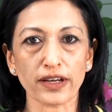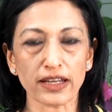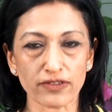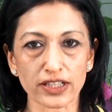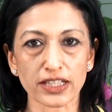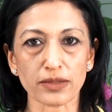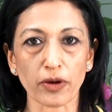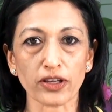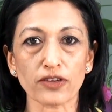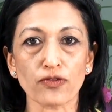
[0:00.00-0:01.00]
inverting the
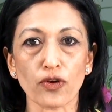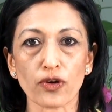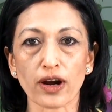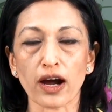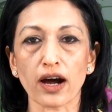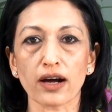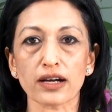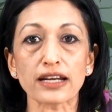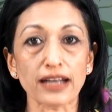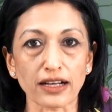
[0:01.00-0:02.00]
body for our
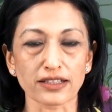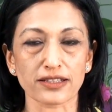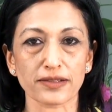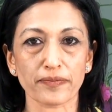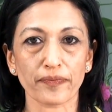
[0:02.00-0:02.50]
lungs.